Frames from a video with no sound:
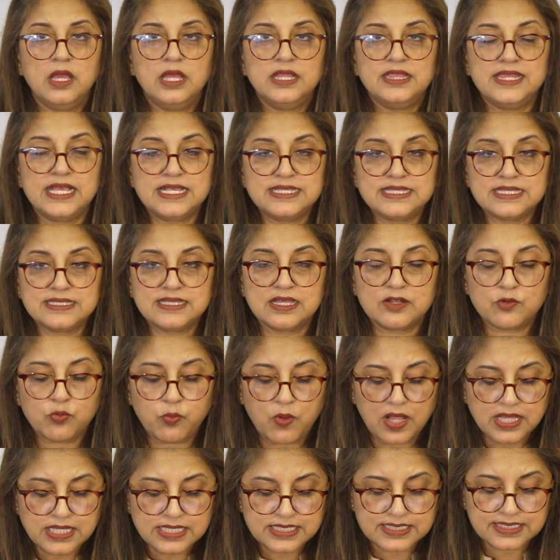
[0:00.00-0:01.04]
This is at
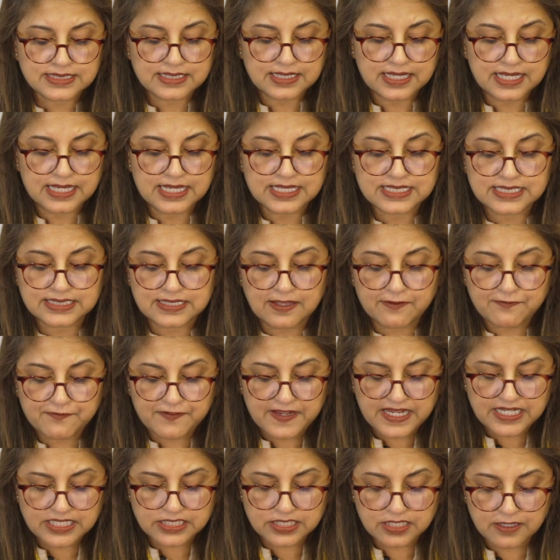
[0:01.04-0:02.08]
once a
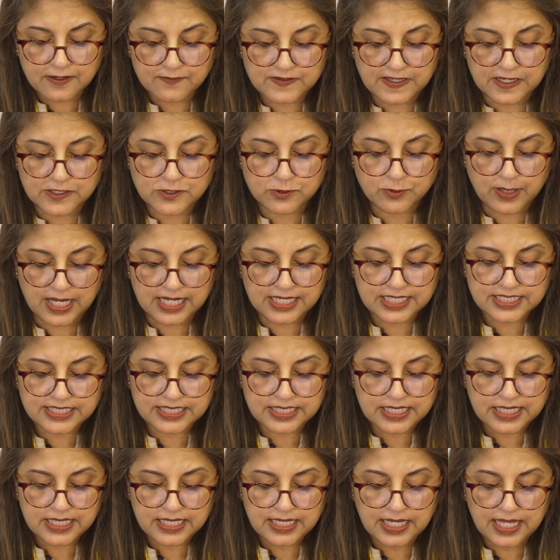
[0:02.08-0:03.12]
surfeit of
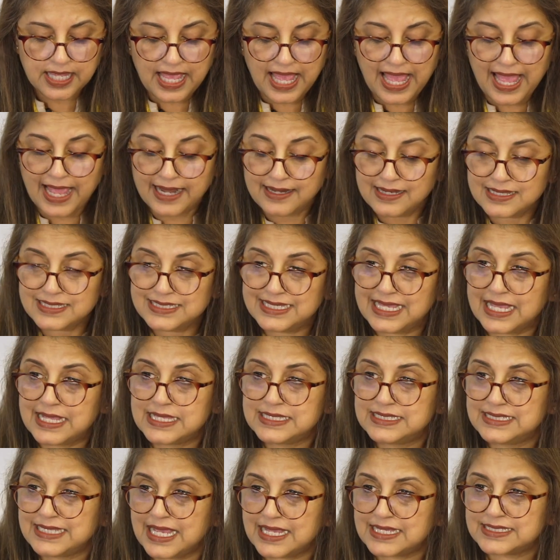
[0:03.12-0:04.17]
sexuality and a
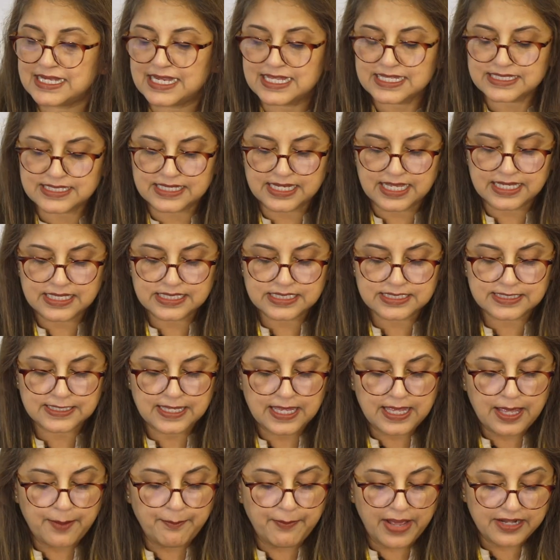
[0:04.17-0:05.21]
sexlessness,
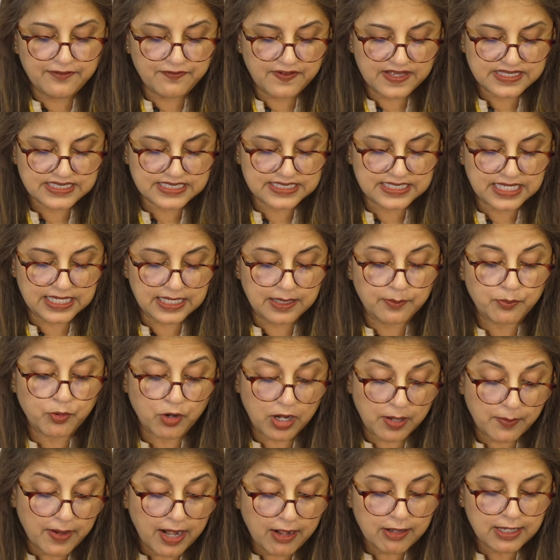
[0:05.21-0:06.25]
manifesting
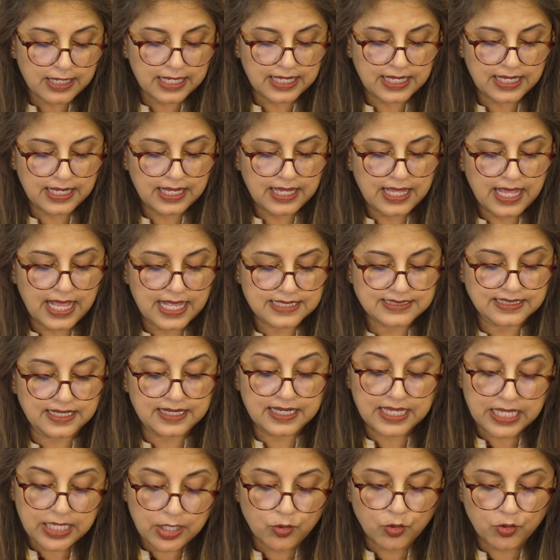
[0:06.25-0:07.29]
primarily as an
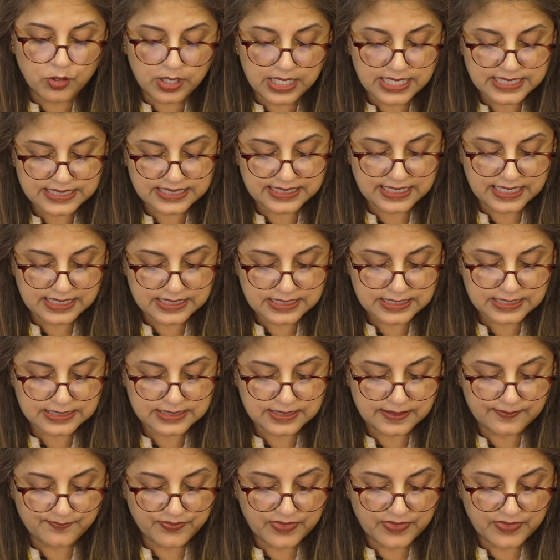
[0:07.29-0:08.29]
egolessness.